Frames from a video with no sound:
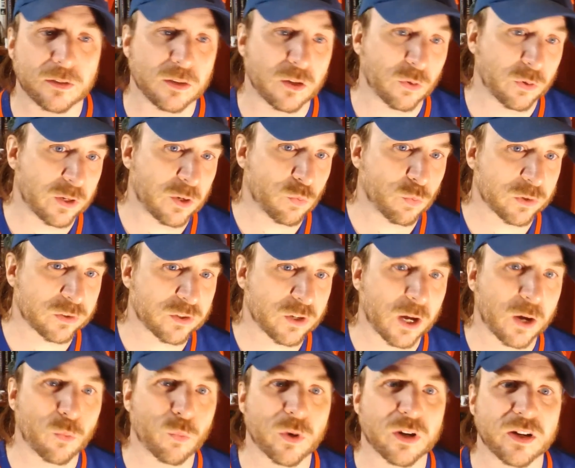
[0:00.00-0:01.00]
he was
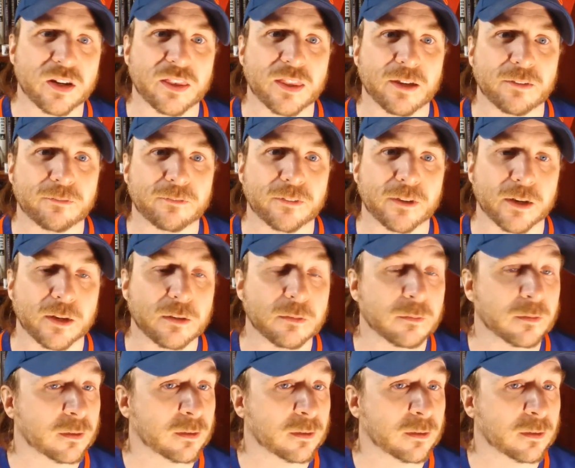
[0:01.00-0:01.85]
not winning that fight.